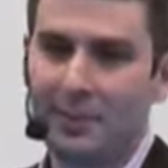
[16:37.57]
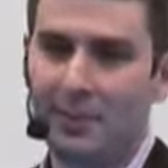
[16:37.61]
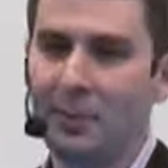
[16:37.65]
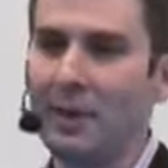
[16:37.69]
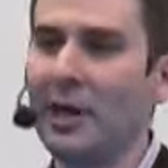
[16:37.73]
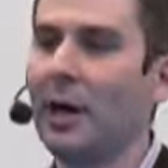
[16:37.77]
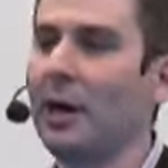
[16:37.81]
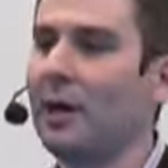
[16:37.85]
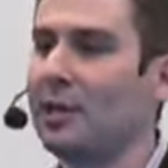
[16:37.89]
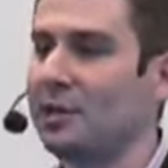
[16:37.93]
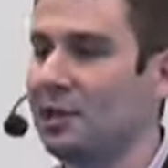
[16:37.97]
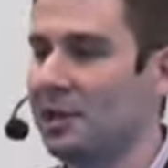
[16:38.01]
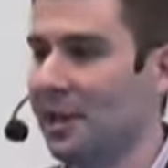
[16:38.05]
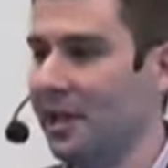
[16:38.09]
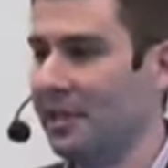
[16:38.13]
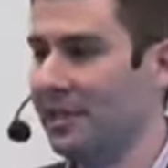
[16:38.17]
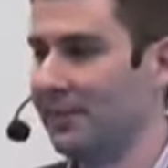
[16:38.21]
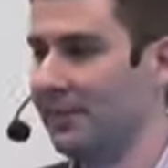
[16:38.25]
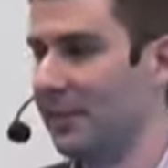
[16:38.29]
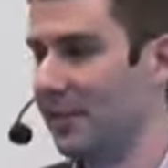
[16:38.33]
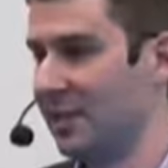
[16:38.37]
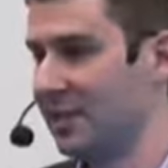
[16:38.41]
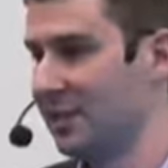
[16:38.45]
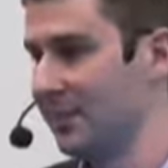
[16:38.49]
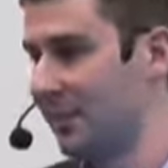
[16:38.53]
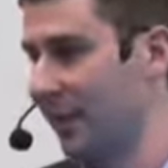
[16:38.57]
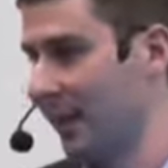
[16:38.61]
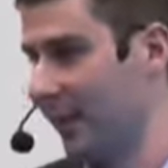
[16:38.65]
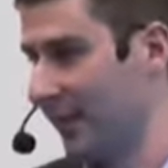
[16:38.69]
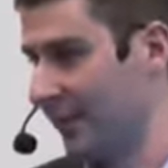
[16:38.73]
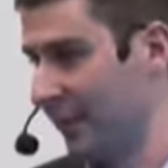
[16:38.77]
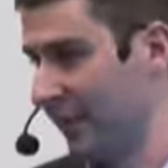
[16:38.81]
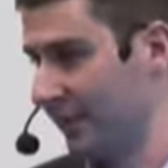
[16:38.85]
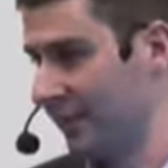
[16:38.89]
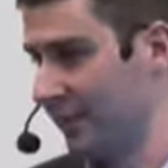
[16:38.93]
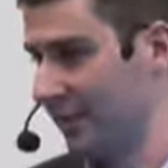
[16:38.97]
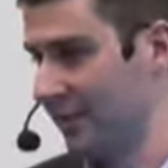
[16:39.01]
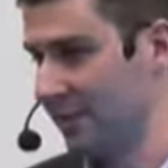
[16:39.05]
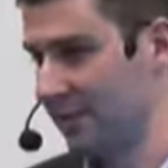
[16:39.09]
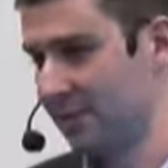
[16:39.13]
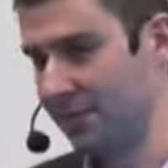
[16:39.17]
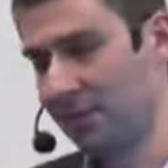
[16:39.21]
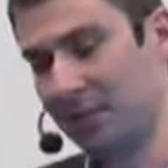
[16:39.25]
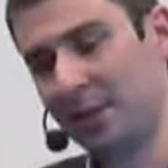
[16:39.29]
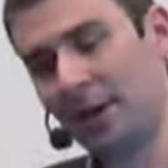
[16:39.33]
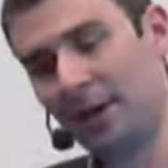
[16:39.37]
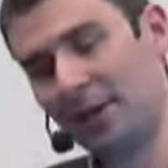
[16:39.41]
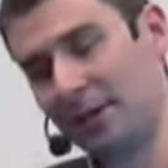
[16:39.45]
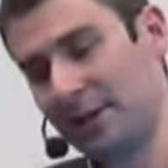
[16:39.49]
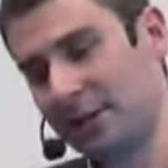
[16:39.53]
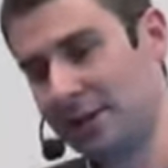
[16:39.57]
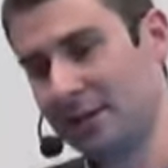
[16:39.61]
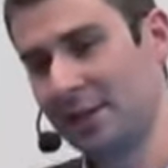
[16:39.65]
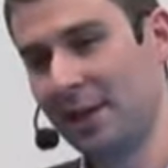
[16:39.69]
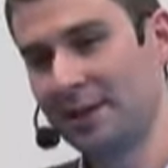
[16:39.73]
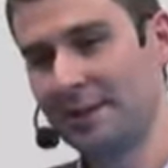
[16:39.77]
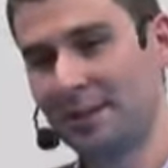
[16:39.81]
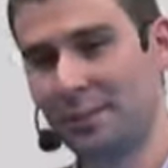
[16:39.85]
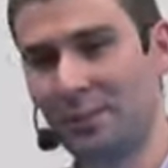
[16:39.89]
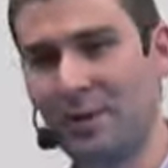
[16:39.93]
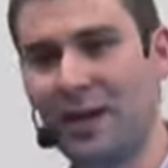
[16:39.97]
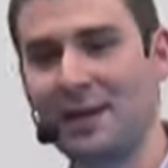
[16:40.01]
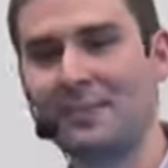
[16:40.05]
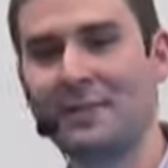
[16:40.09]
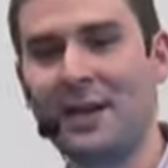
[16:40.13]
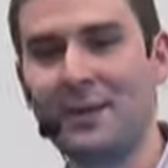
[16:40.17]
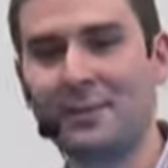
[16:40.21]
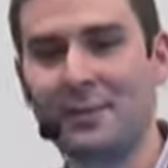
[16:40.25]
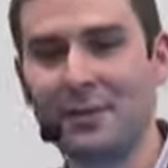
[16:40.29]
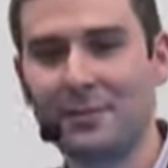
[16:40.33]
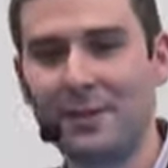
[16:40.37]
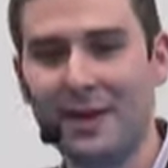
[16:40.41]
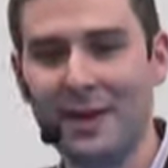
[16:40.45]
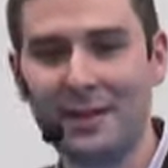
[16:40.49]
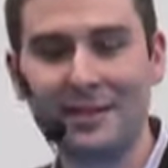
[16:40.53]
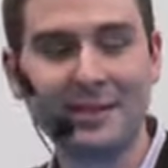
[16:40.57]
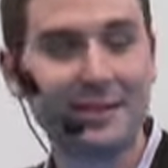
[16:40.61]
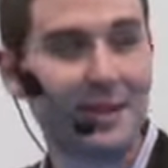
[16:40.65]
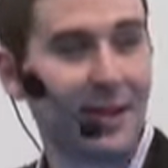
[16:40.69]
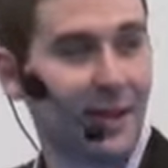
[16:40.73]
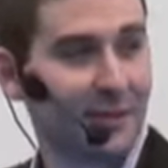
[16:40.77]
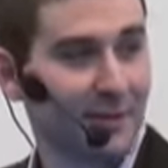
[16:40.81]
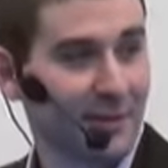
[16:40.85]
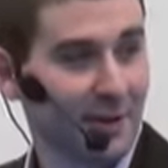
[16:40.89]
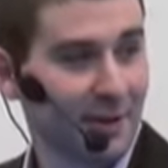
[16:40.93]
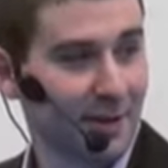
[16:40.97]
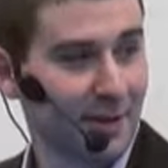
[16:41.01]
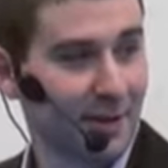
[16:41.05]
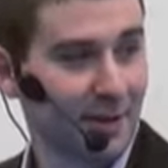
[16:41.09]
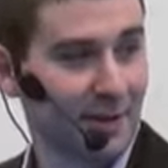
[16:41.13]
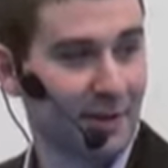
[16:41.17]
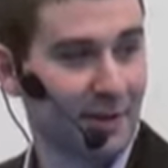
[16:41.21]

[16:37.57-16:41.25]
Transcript: We all judge books by covers. We're all going to judge a white paper by its cover.